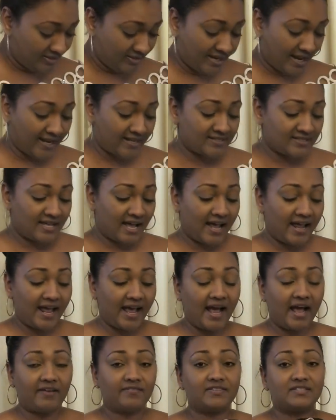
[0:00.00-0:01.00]
Next I
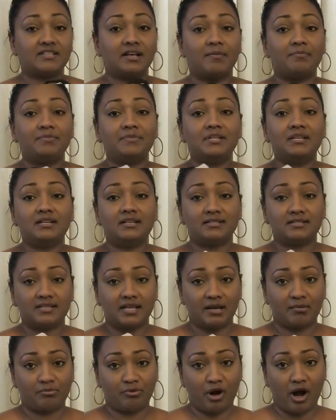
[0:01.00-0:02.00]
have some
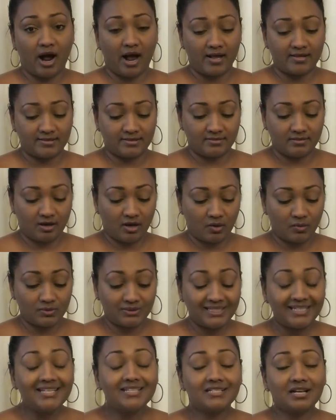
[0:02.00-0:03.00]
nursing bras. Now
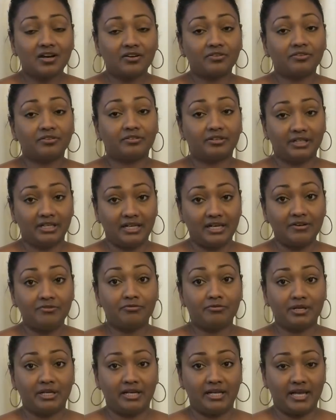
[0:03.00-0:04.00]
these are
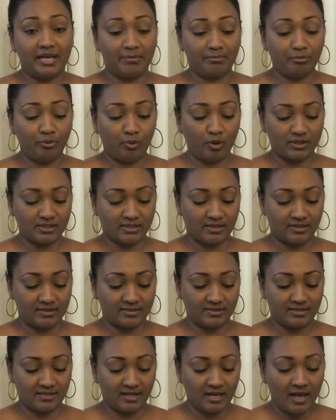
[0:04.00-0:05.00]
really
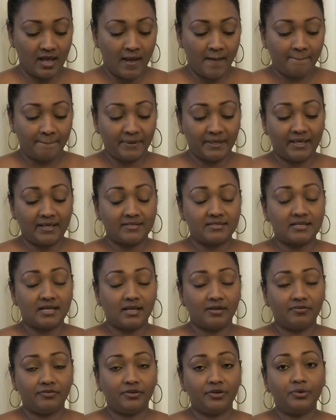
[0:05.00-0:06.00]
important, because
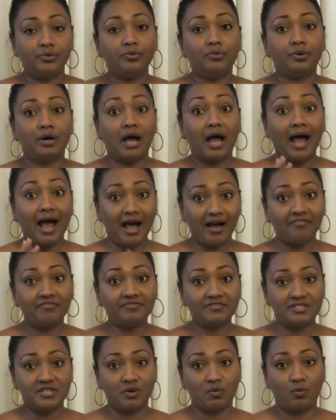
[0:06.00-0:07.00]
if you
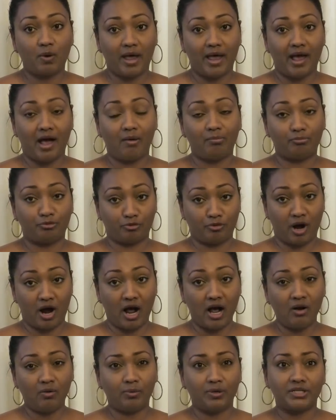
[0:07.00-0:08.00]
have to wear a
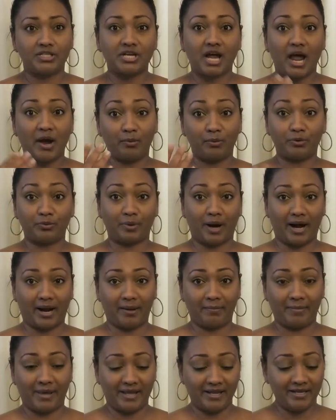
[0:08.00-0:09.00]
bra, which I would
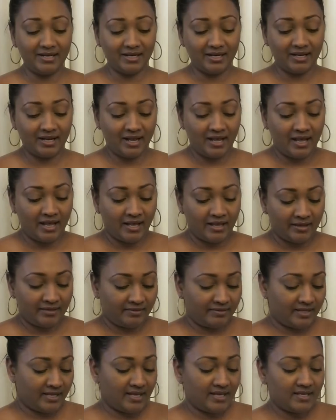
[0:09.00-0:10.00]
recommend,
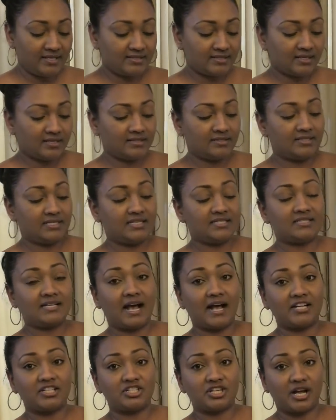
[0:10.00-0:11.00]
these
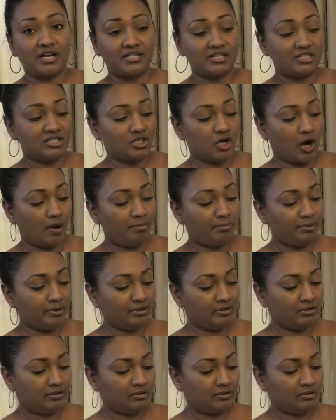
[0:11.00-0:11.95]
detach at the top